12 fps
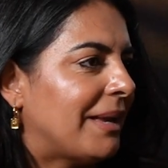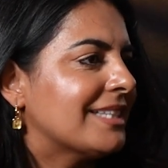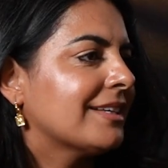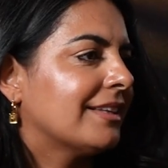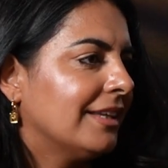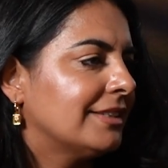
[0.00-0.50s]

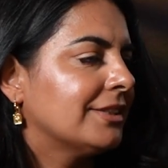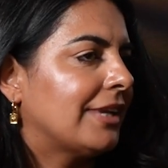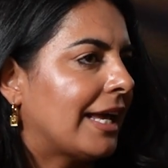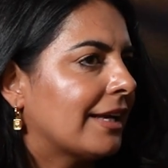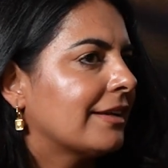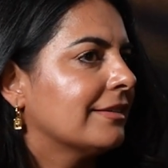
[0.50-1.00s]
basically to
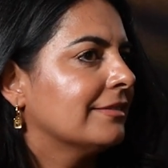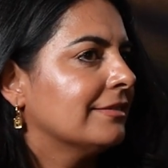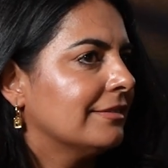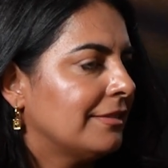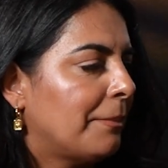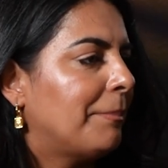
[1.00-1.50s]
like
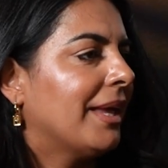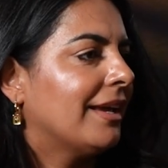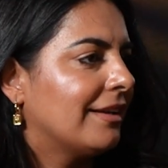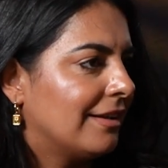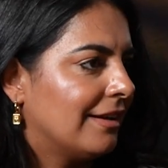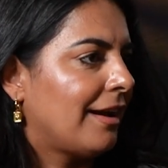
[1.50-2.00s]
the
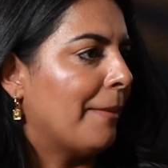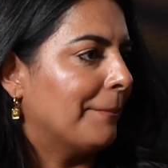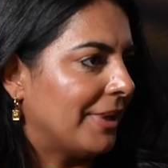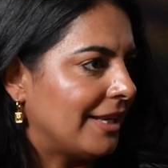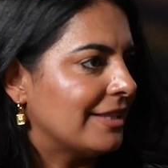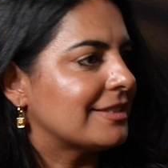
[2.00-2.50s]
big
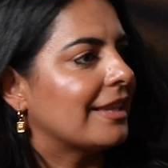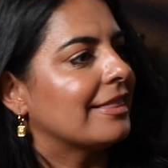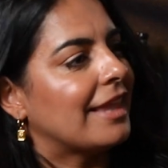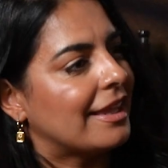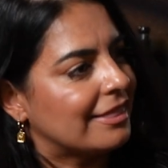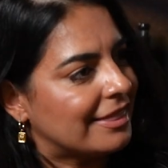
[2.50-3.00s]
companies,
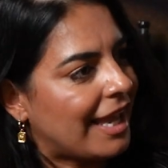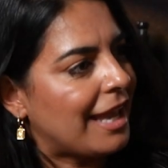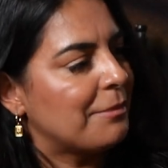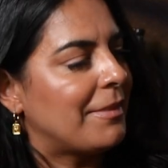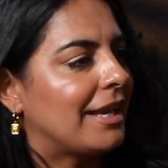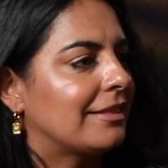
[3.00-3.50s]
and then
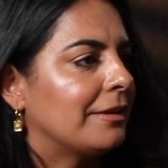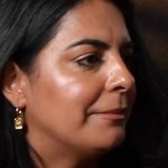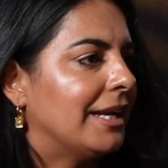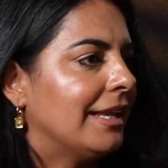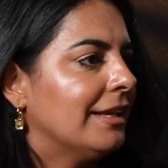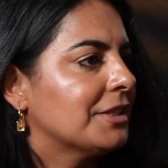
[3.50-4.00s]
they make their money.